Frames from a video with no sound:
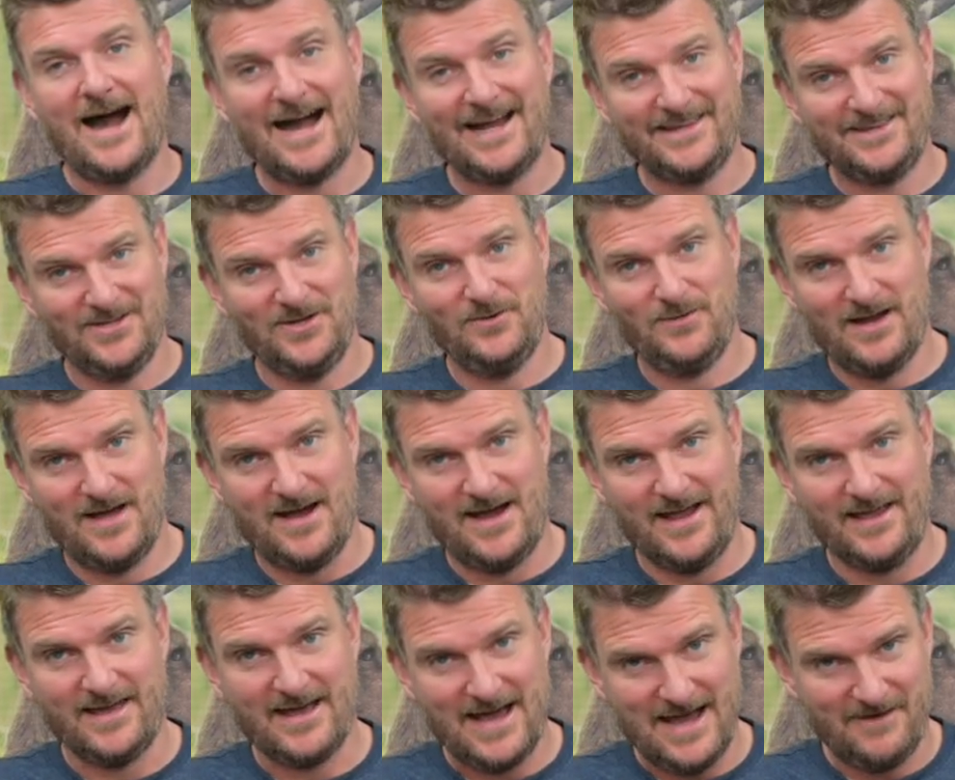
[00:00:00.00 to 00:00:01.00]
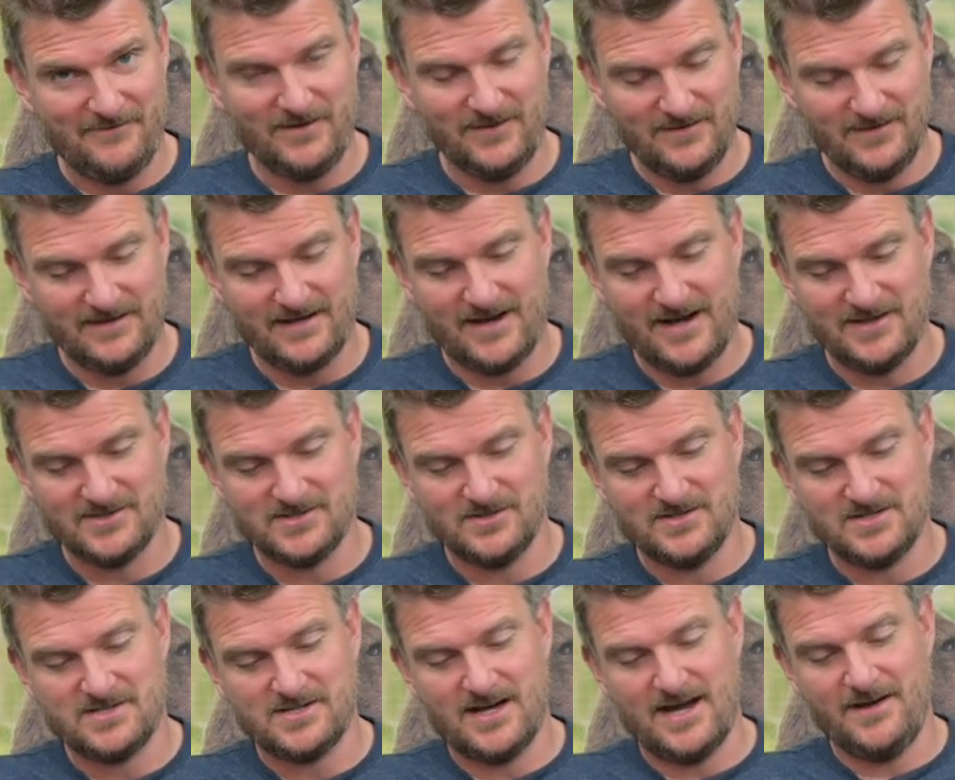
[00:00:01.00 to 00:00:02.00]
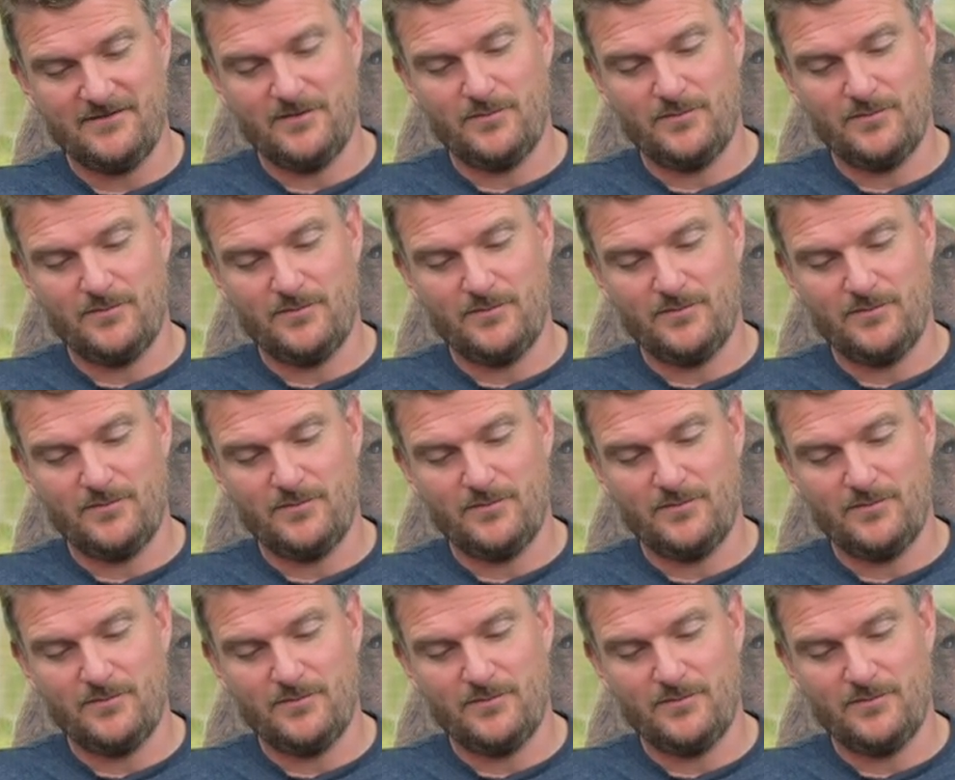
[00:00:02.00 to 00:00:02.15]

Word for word: I do like having the dials on the side